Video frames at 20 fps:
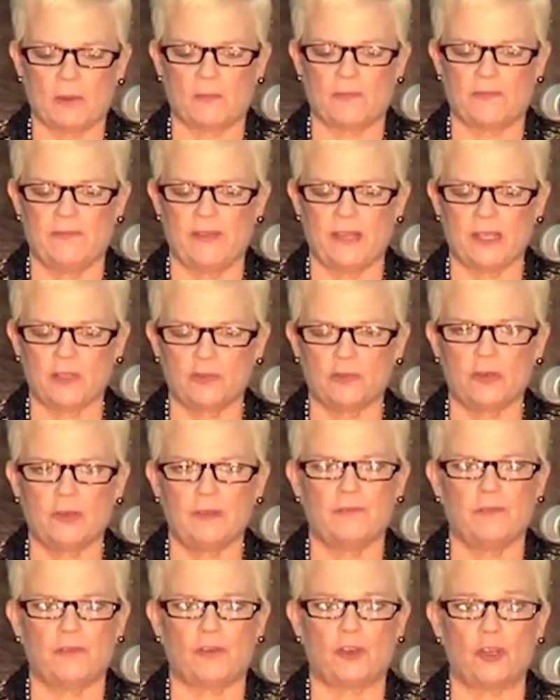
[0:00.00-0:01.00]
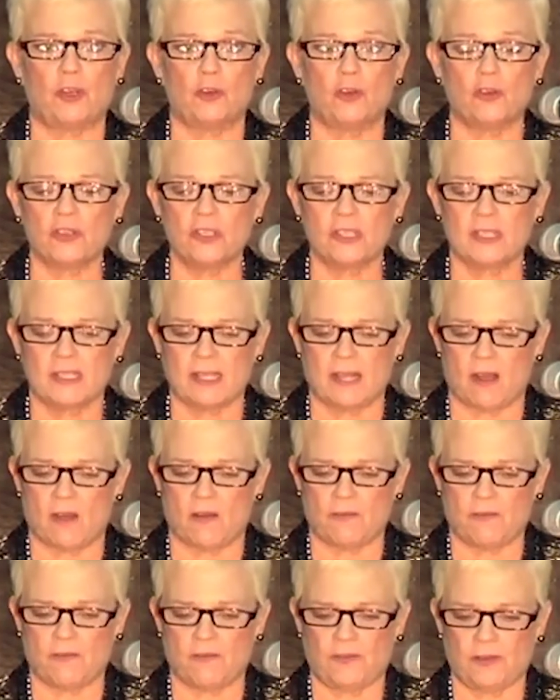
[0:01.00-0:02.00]
a victory for
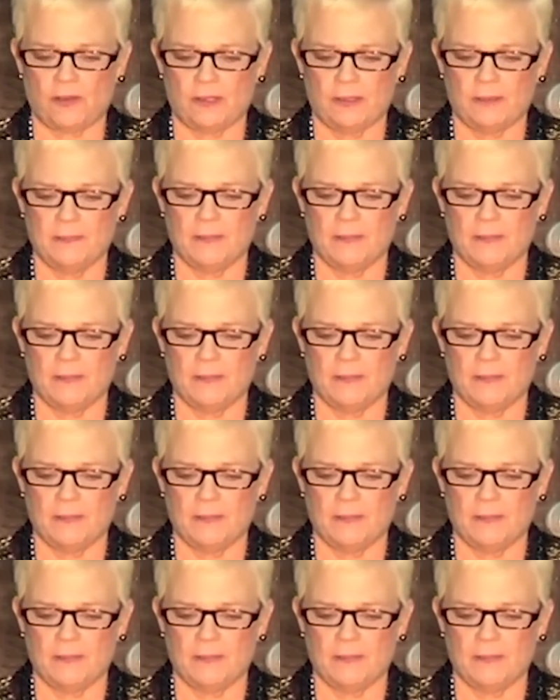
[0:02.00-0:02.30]
yourself